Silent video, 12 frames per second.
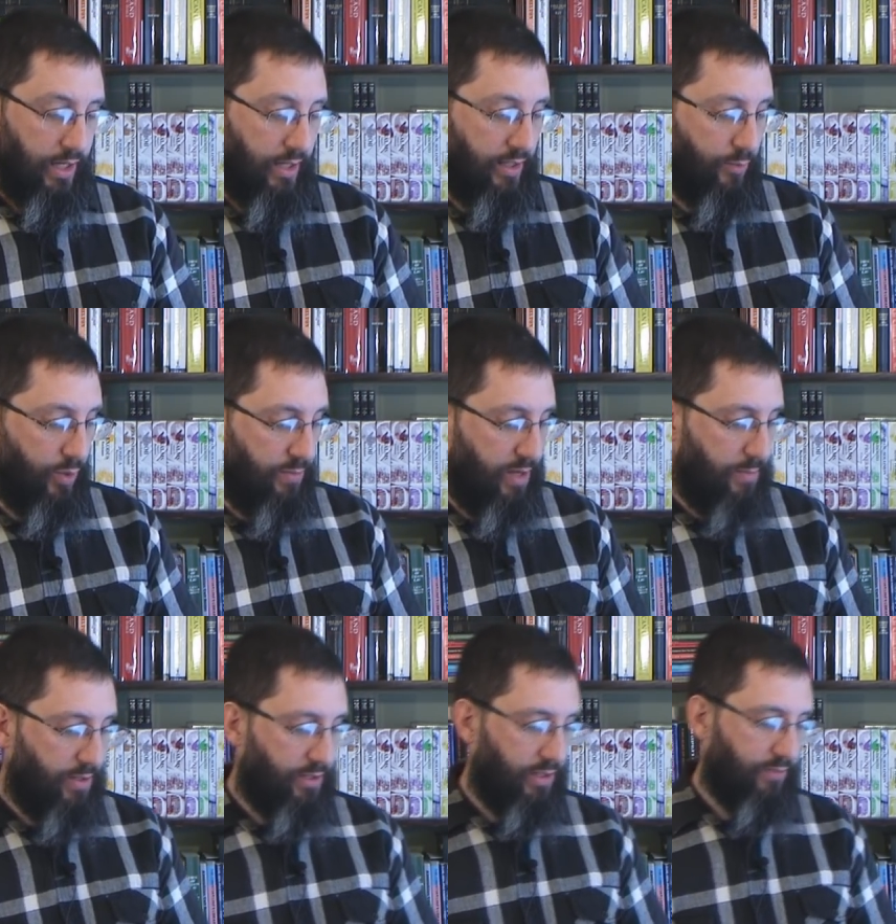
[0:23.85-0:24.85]
and that we may
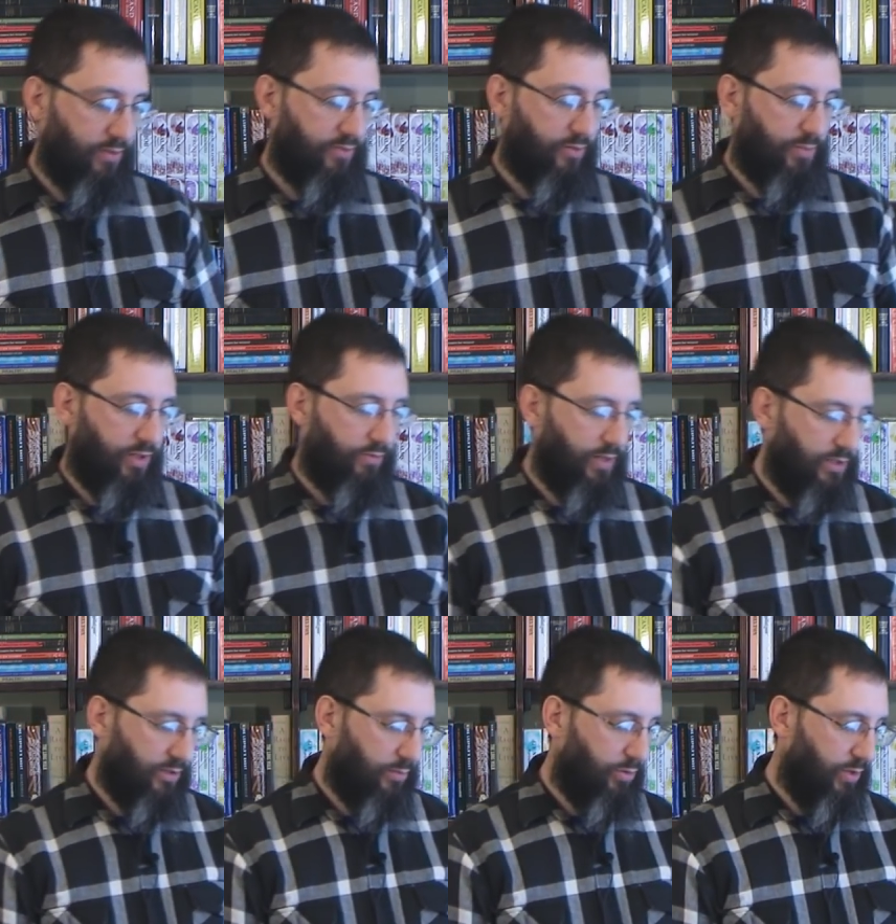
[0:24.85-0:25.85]
be delivered from
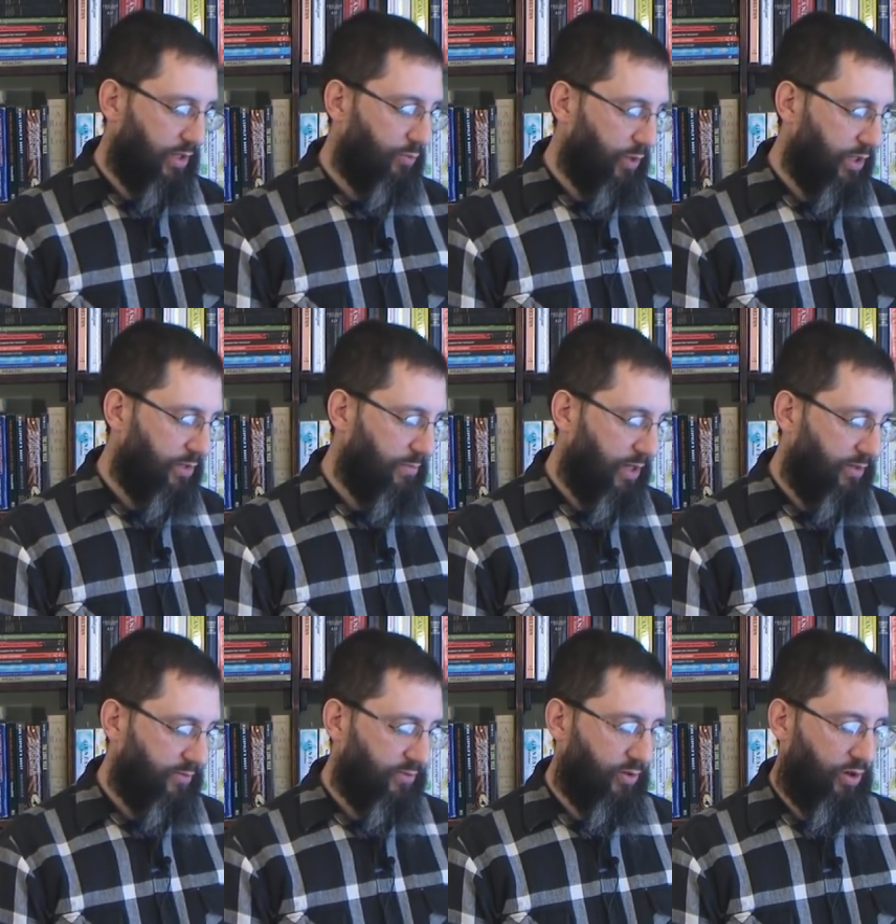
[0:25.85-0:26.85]
unreasonable and wicked
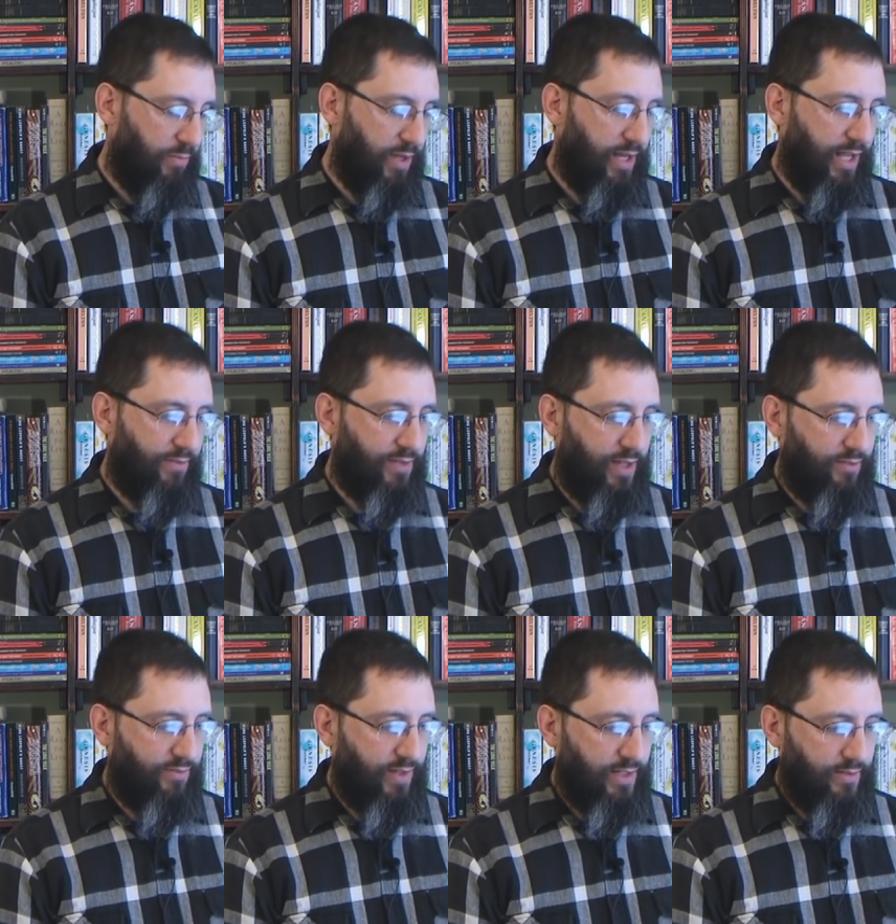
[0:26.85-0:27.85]
men, for all men have
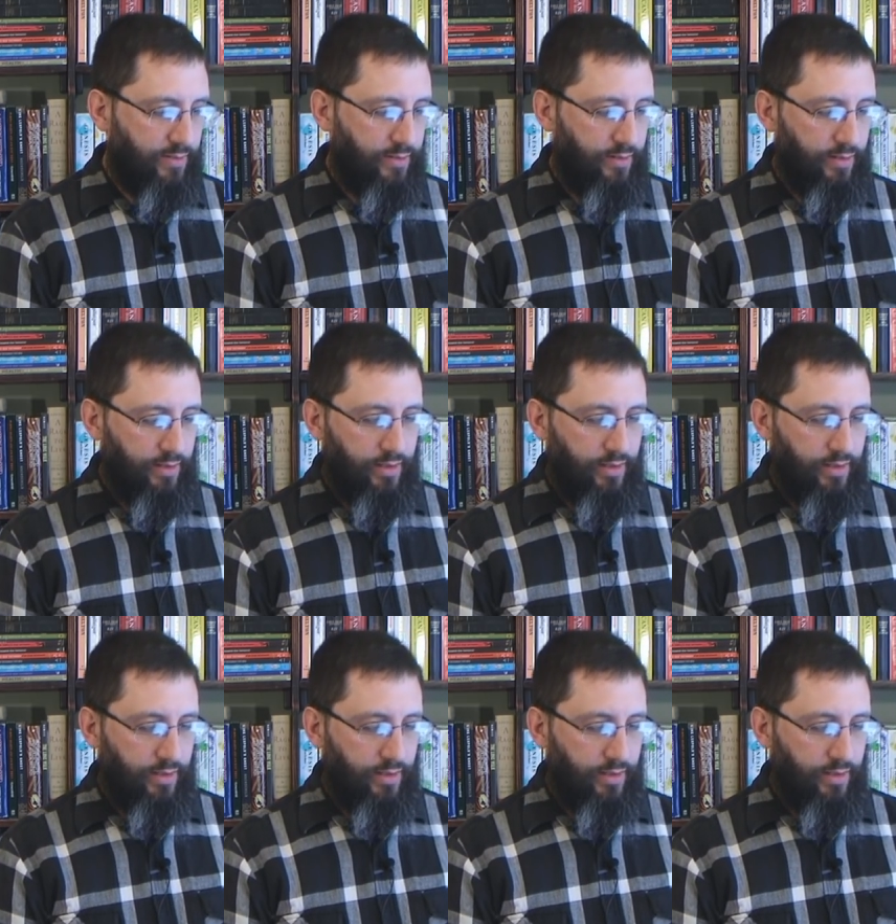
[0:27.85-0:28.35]
not faith.